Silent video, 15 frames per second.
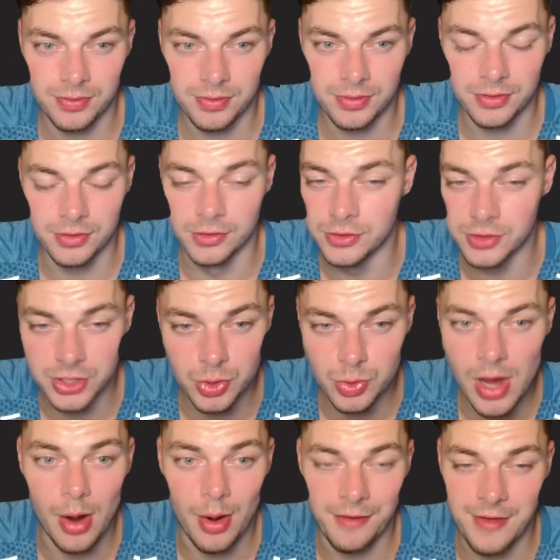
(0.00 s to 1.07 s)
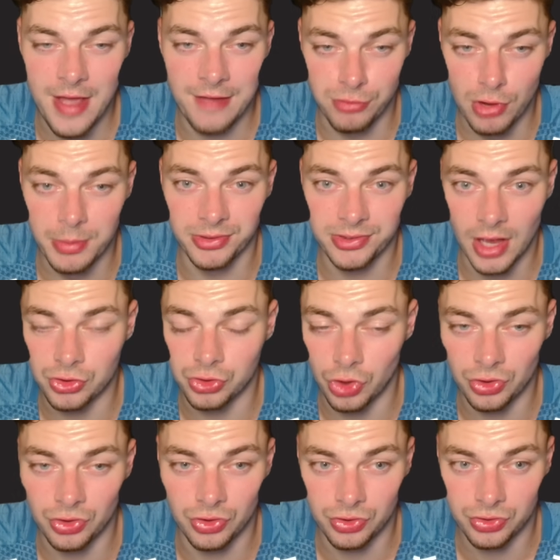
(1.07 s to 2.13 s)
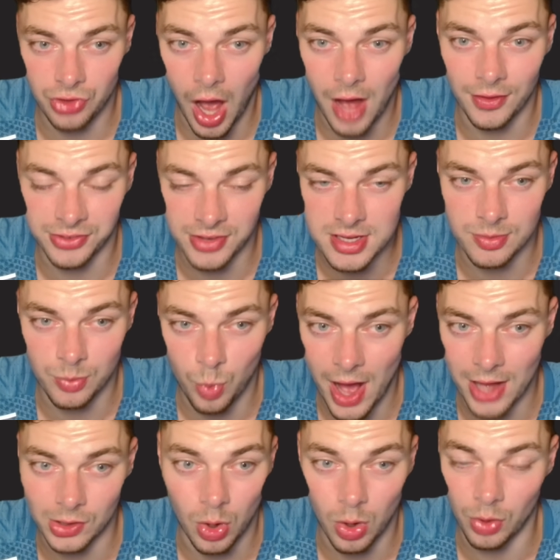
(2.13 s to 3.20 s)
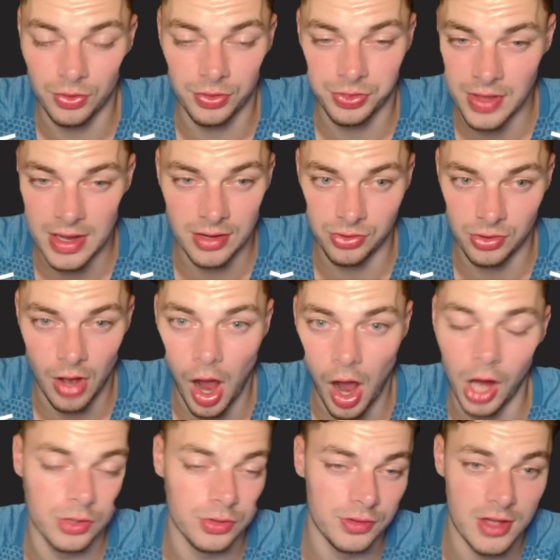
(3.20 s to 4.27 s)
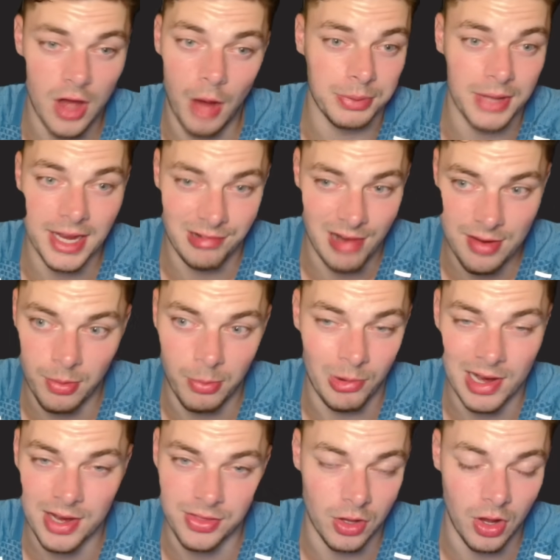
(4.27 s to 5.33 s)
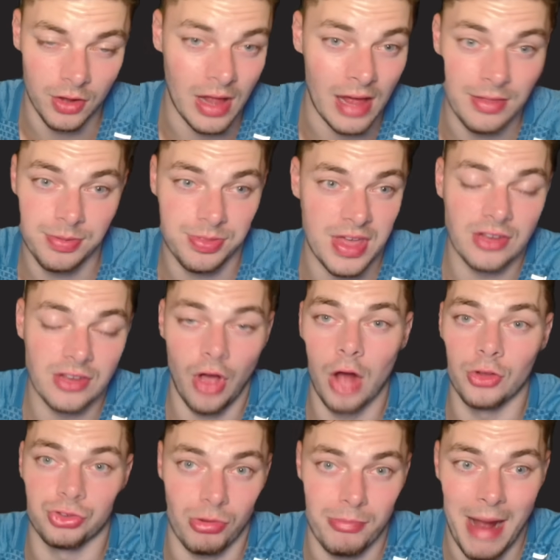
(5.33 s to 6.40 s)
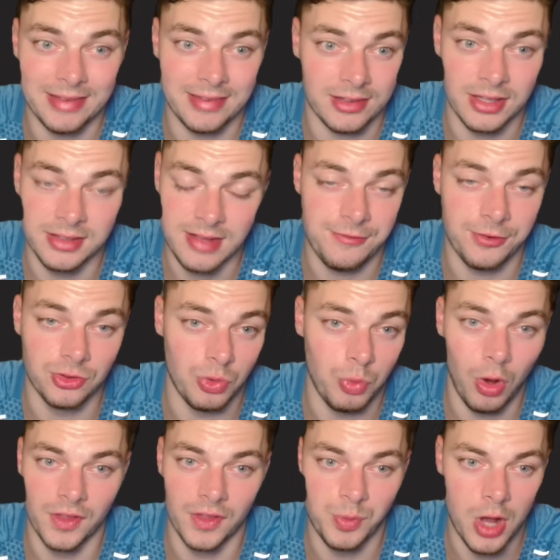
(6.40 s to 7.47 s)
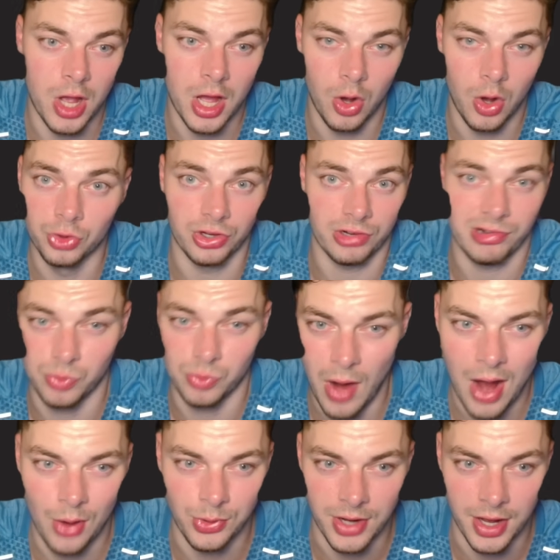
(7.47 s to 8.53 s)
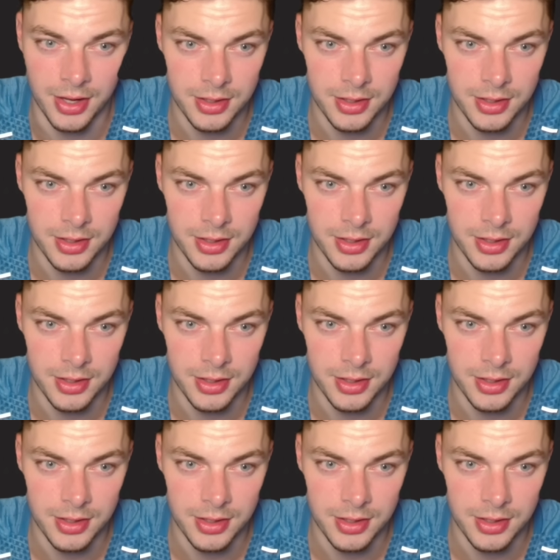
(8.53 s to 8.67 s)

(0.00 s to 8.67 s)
if Ruben Selles doesn't start the season well, or they aren't playing great football or anything like that, things aren't dramatically different to what they were under Chris Wilder,